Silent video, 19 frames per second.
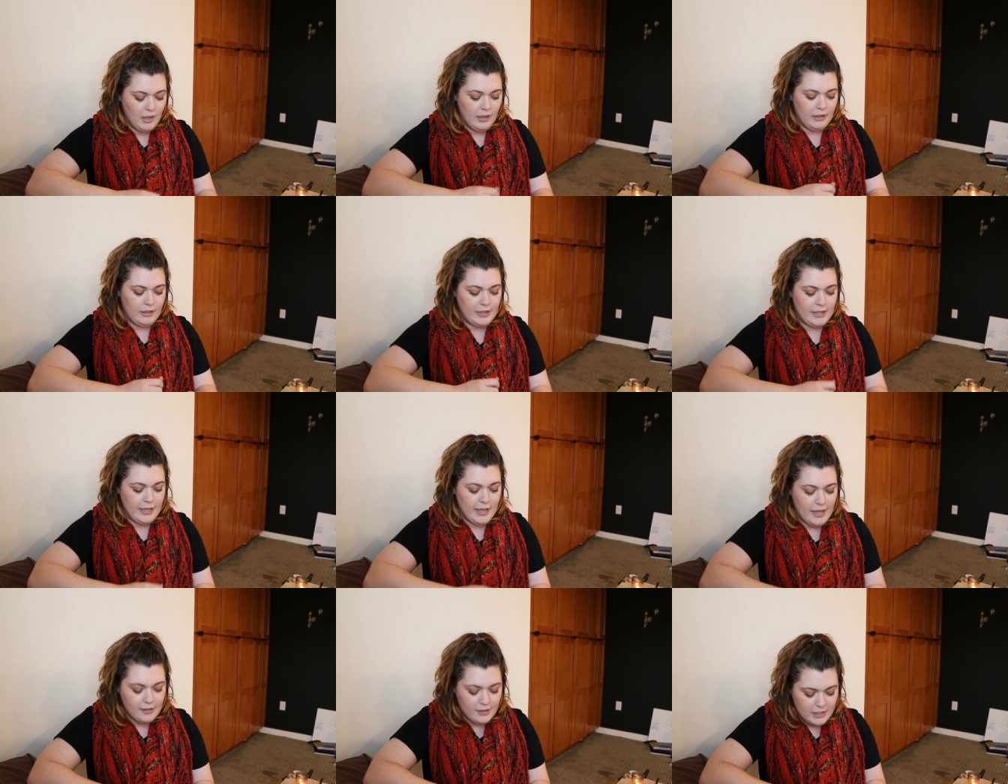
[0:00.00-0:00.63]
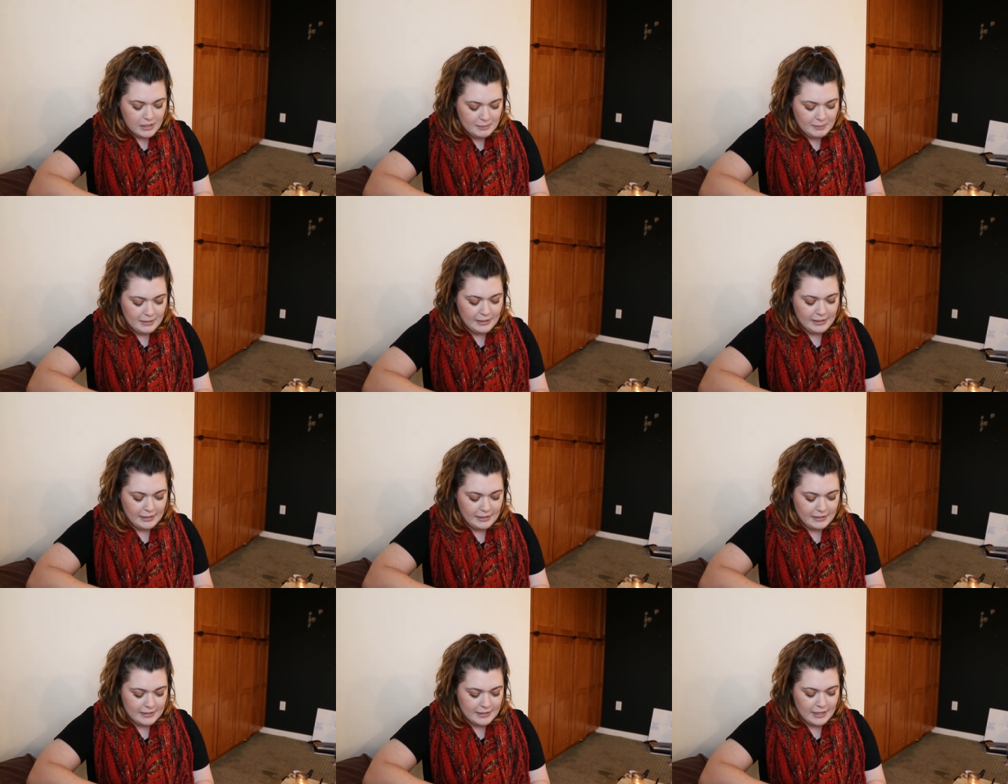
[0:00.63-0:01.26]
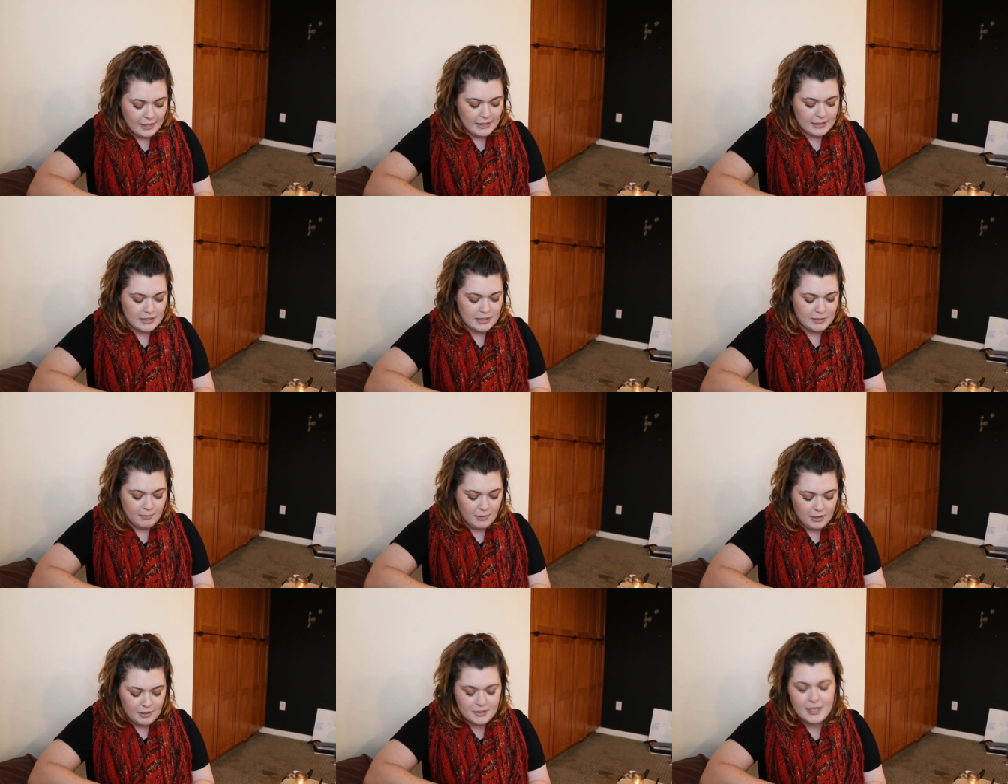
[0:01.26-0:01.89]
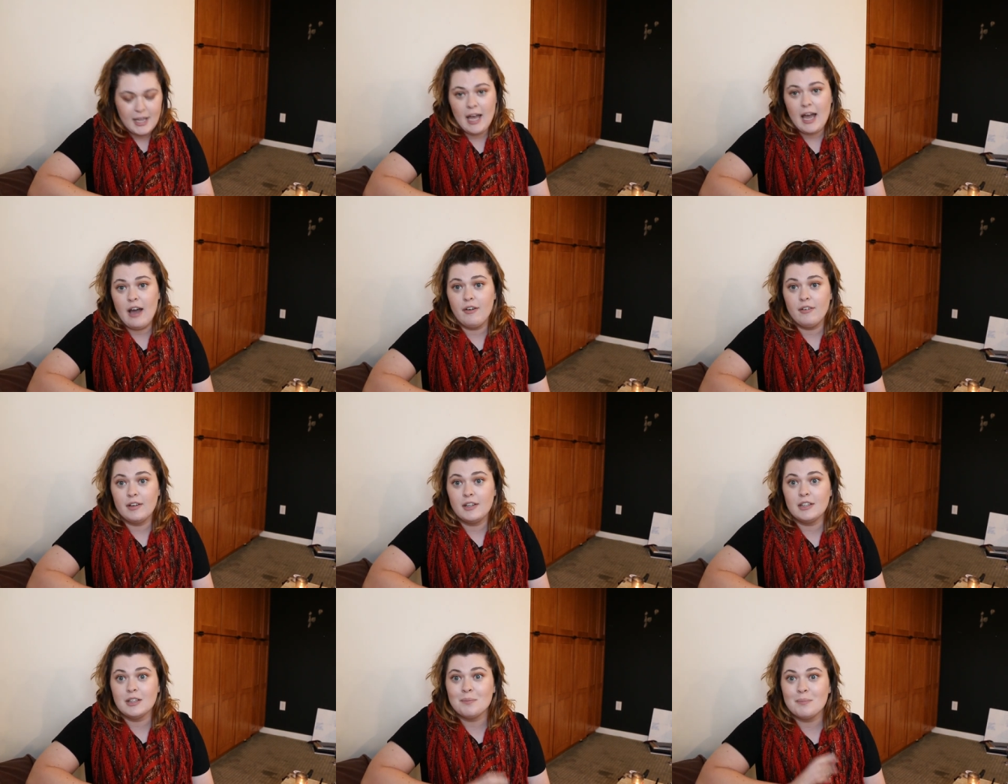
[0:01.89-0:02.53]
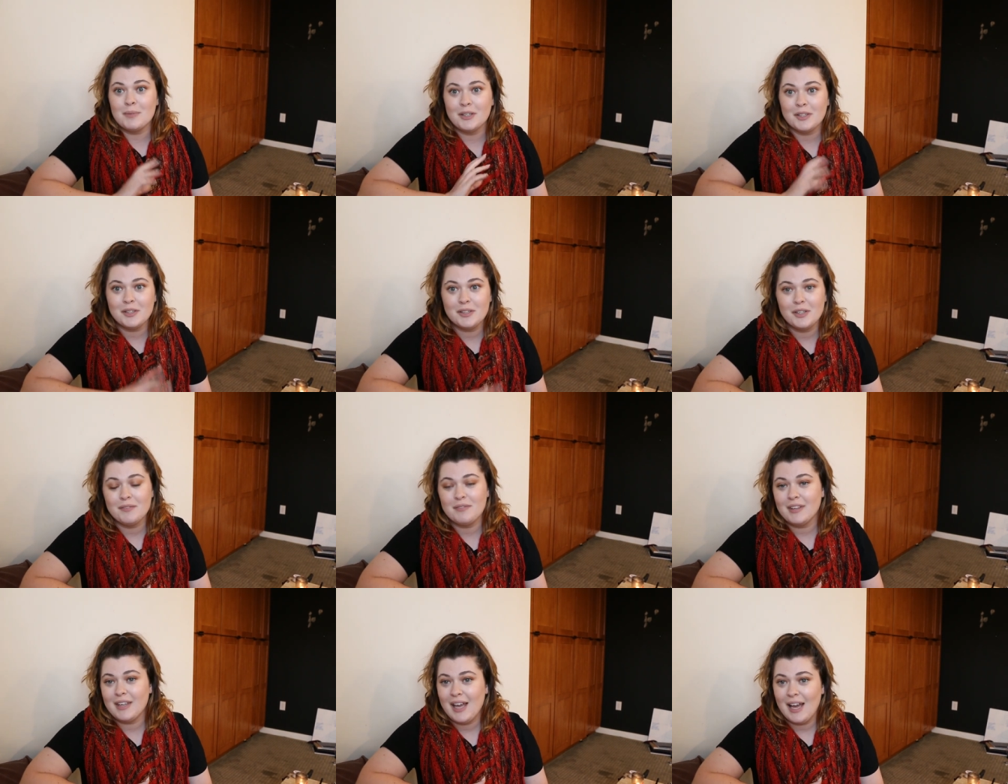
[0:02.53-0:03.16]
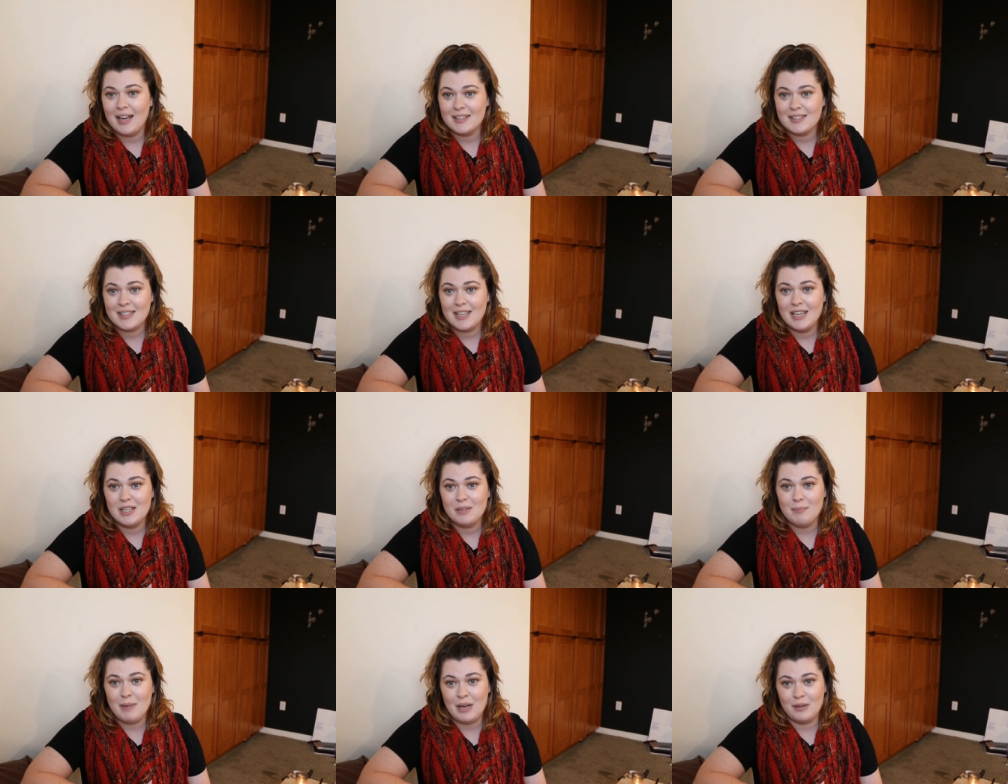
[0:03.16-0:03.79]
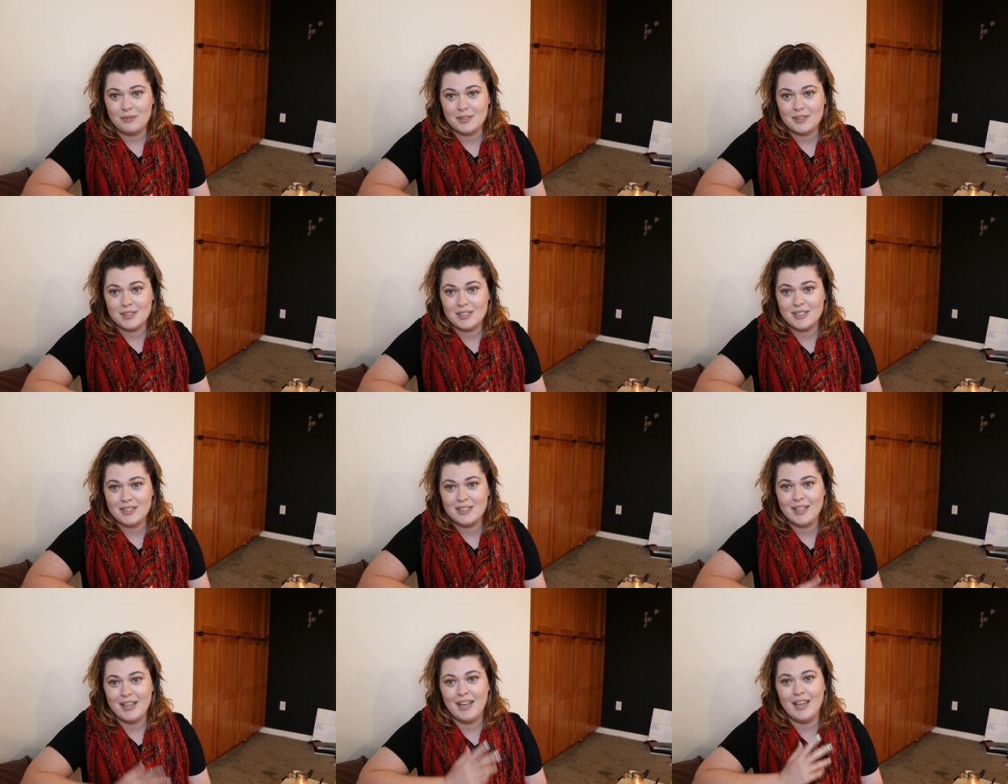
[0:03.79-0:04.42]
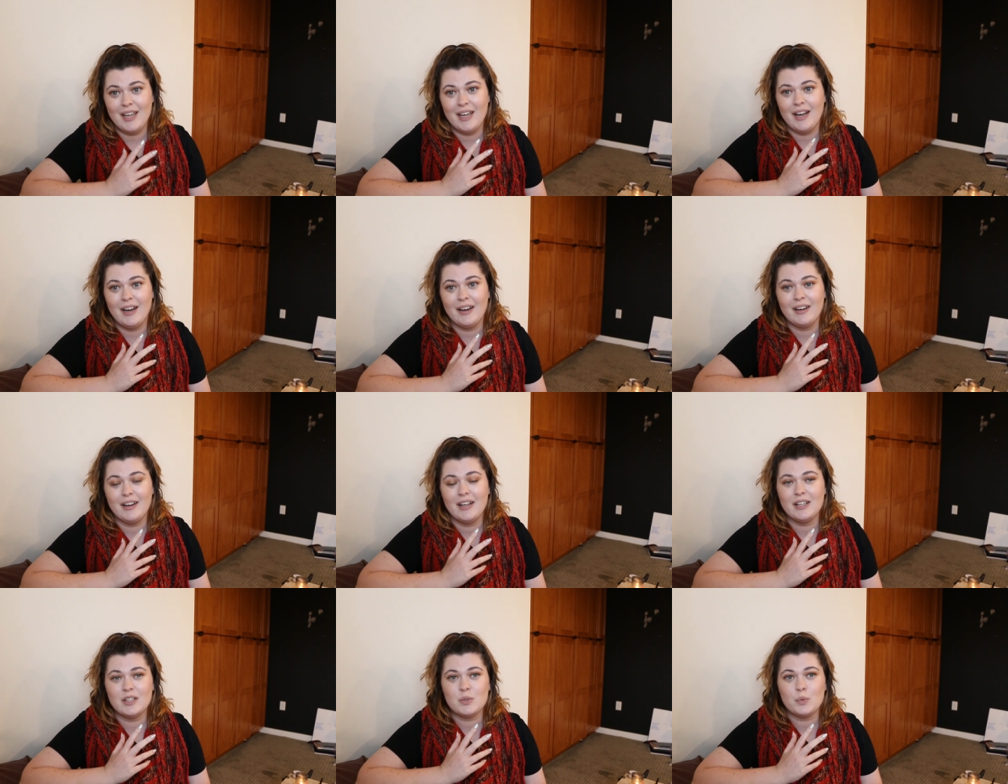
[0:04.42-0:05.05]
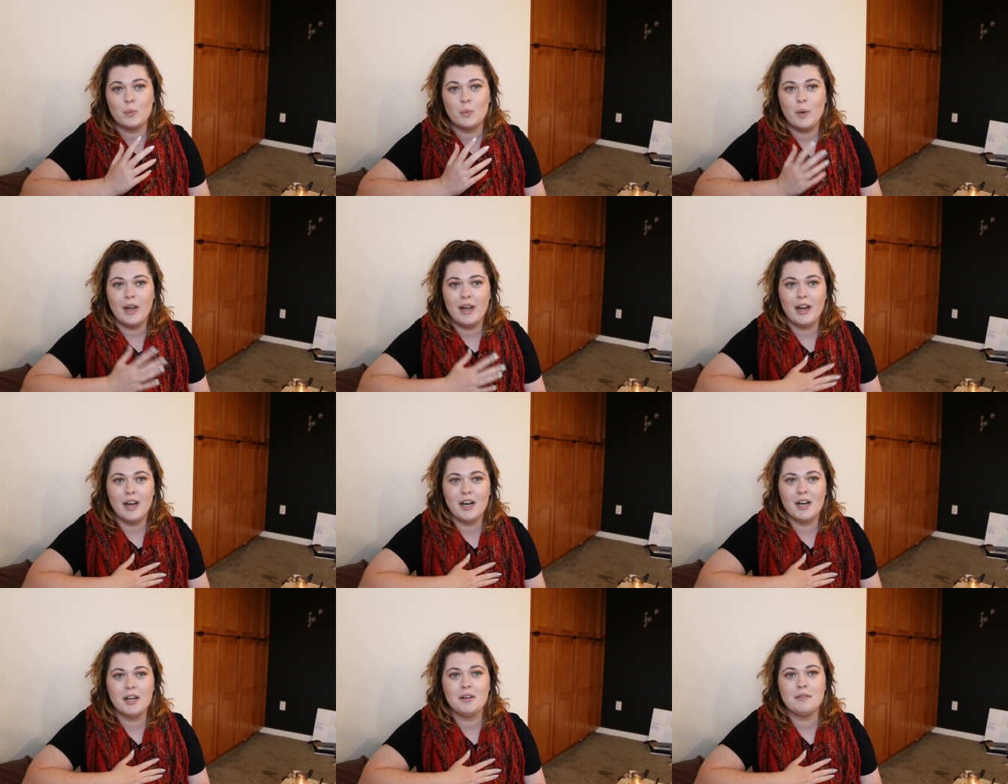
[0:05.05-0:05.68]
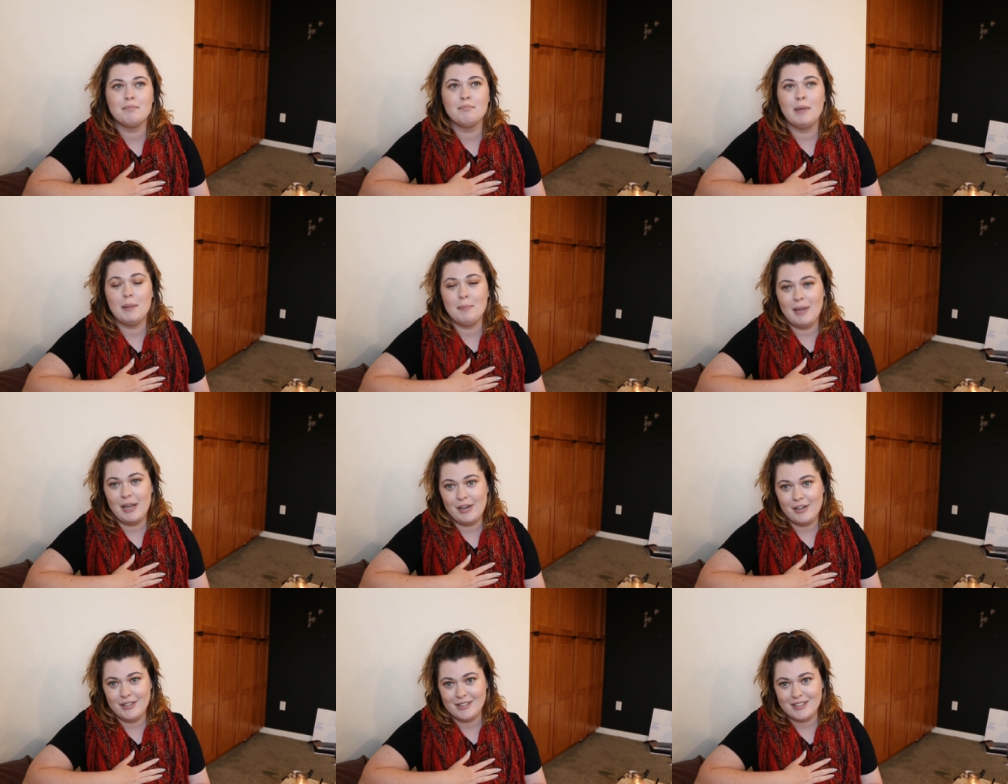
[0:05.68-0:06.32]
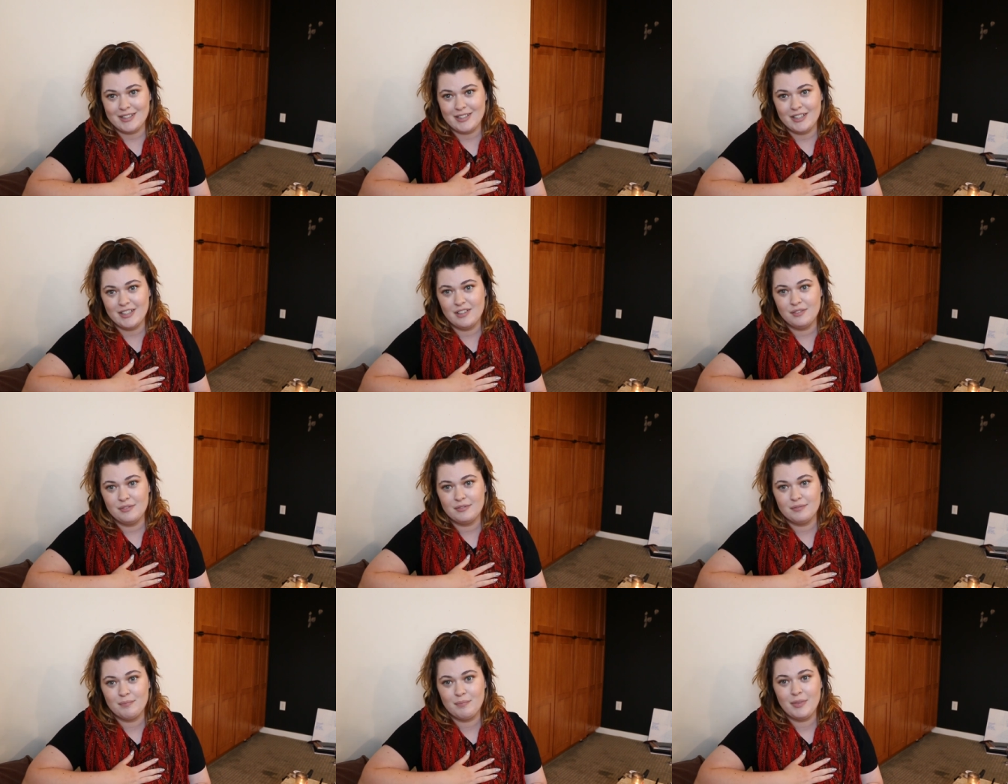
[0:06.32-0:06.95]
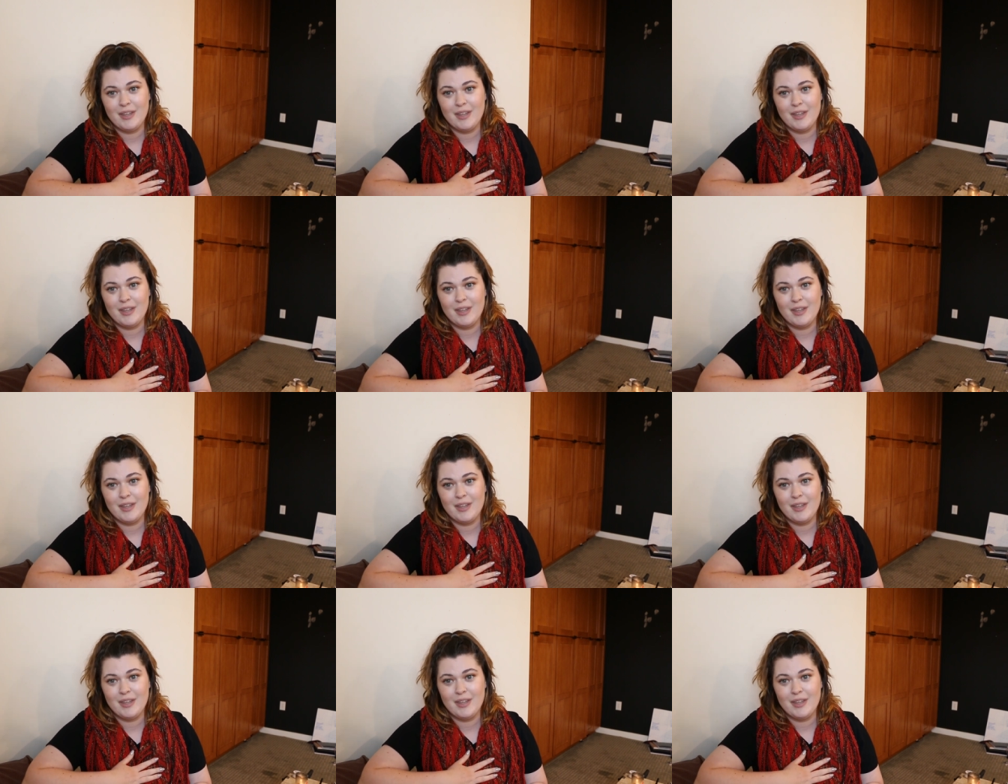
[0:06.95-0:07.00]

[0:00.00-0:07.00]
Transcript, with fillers: Now, Cleellum is a small town in the middle of the Cascade Mountains, and it's where my parents live.